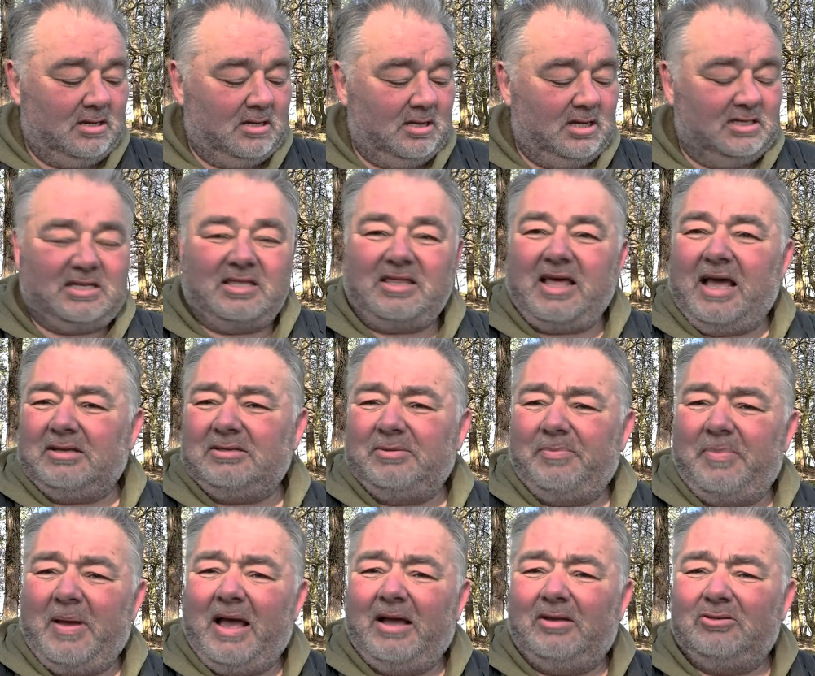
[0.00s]
it's
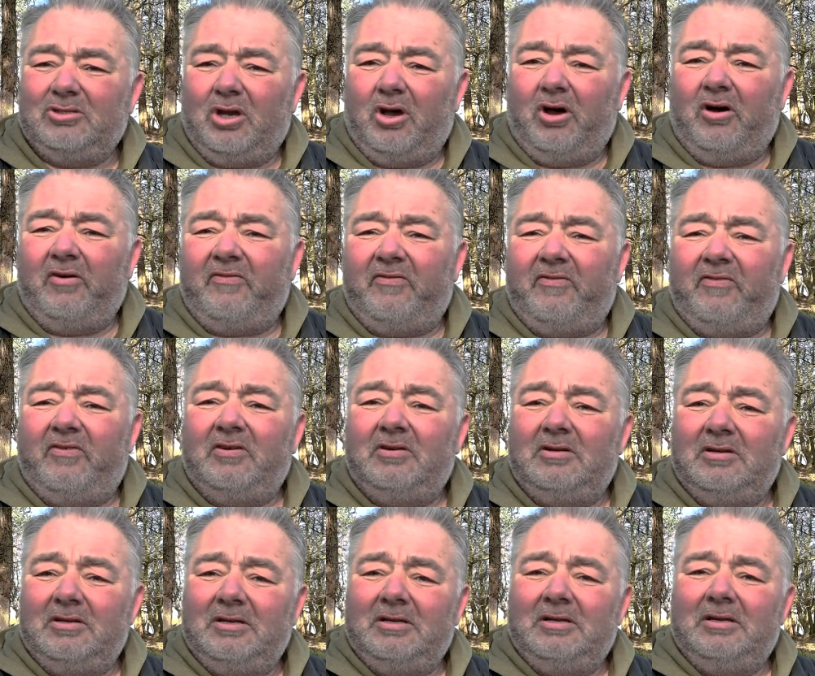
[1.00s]
£1,000 off.
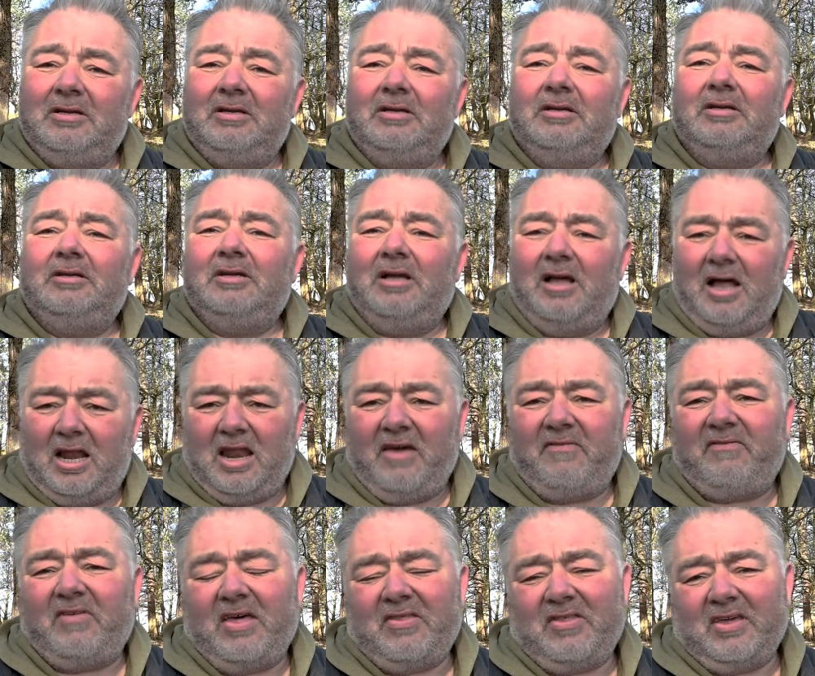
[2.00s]
I'll have
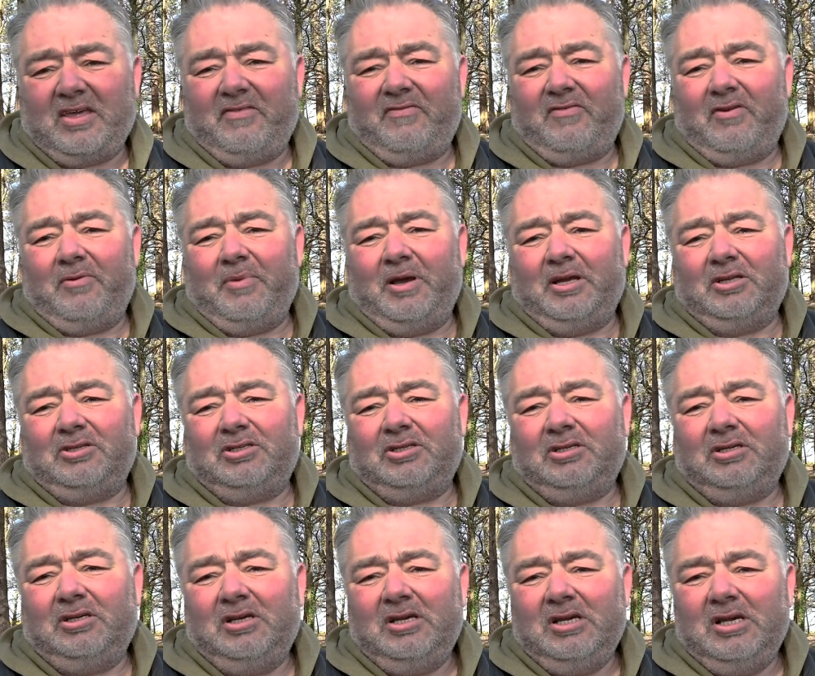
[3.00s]
that, thank you very much.
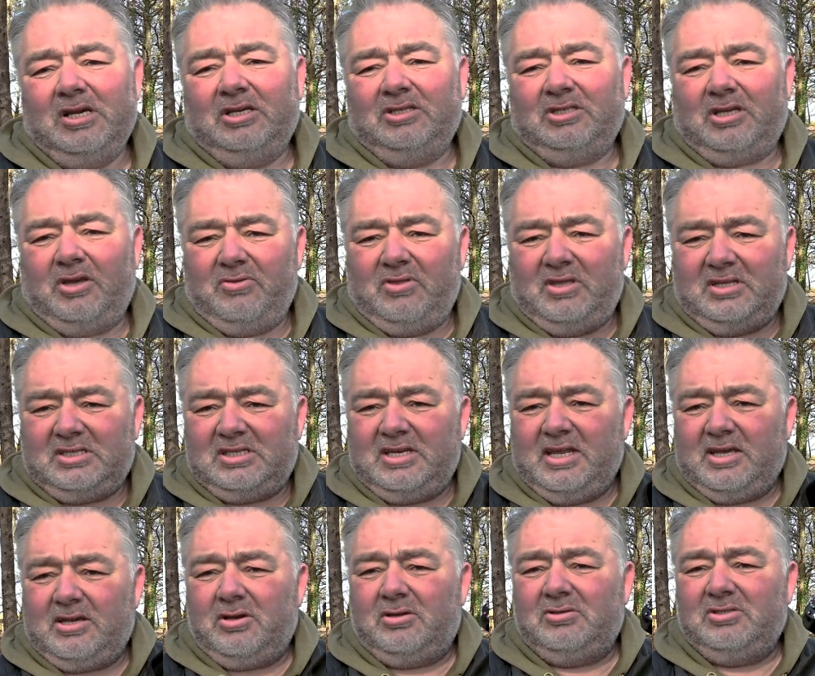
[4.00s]
So this
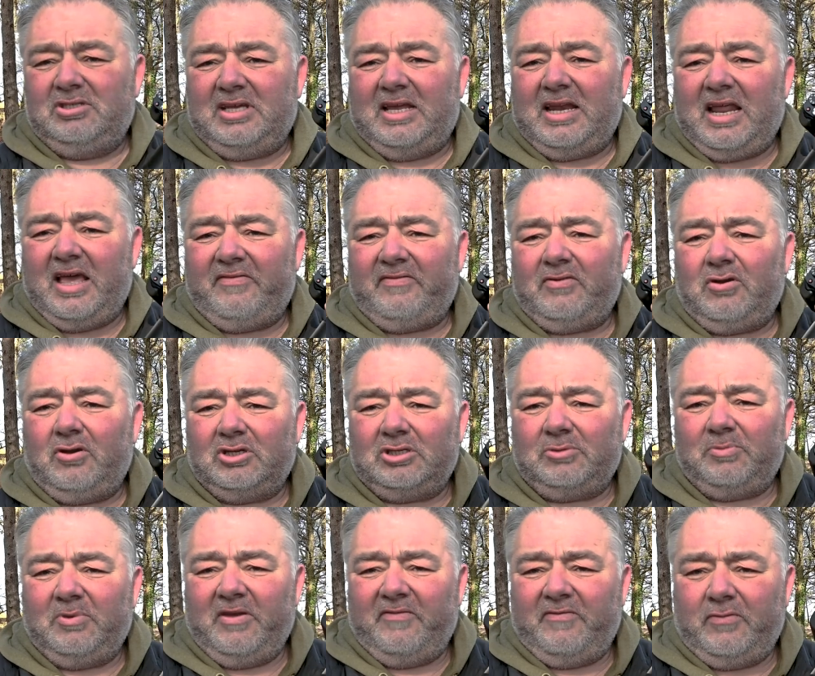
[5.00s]
Nikon Zf
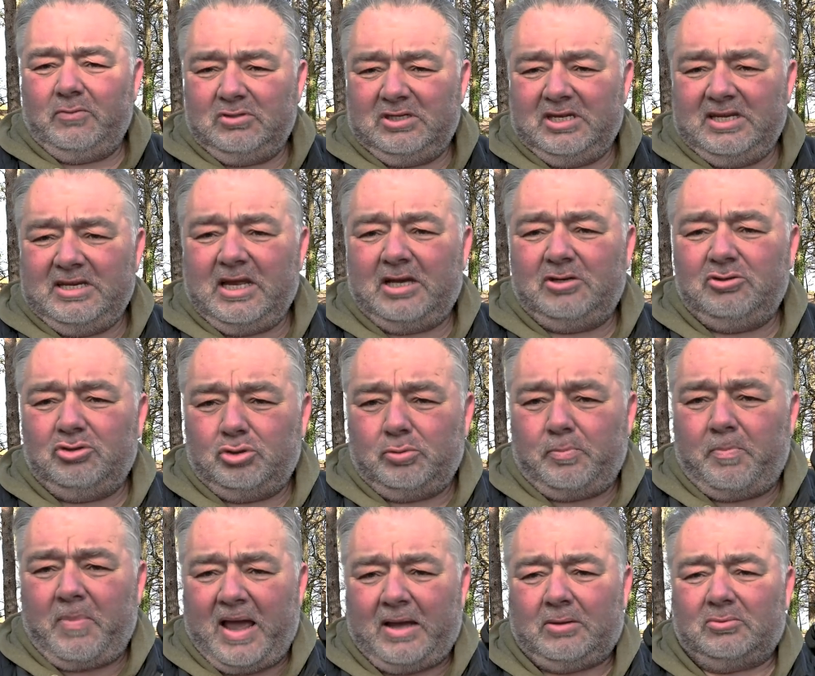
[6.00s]
cost me
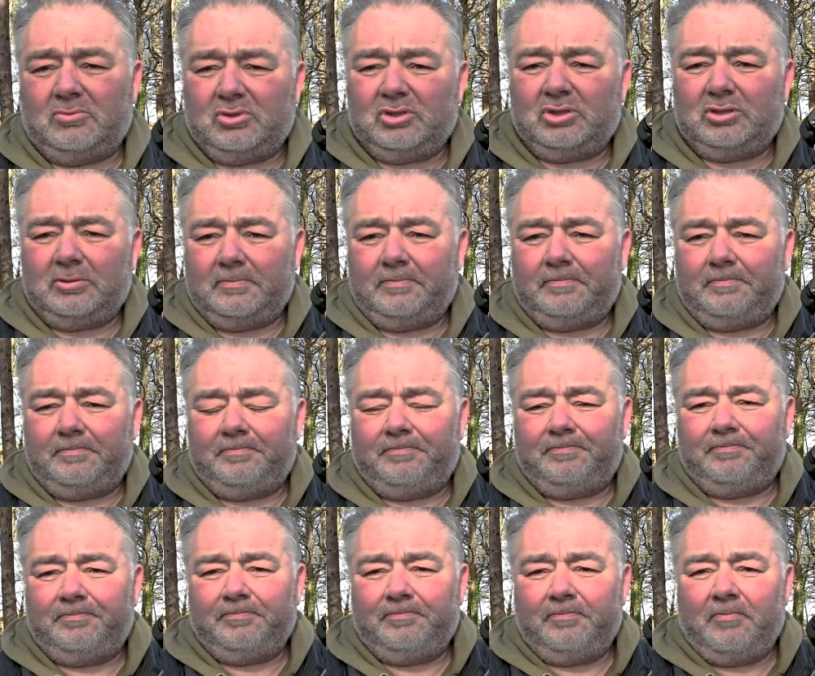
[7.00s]
£1,400.
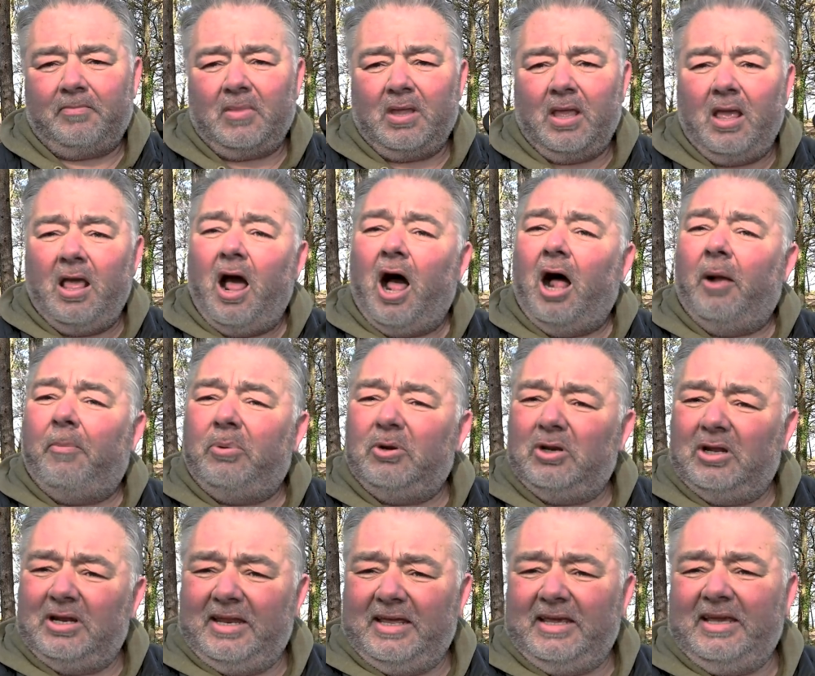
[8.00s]
I'll put
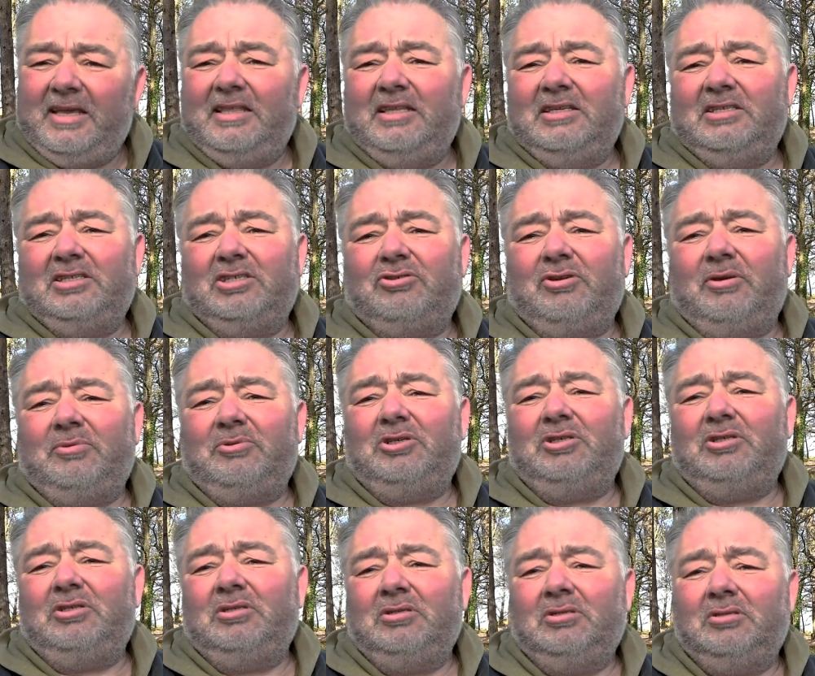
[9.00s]
a link in the
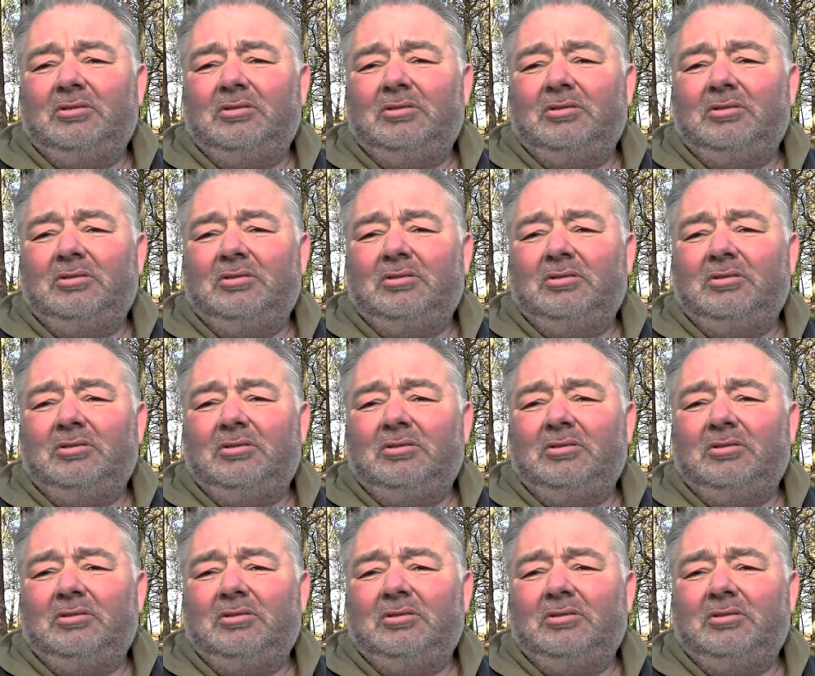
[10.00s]
description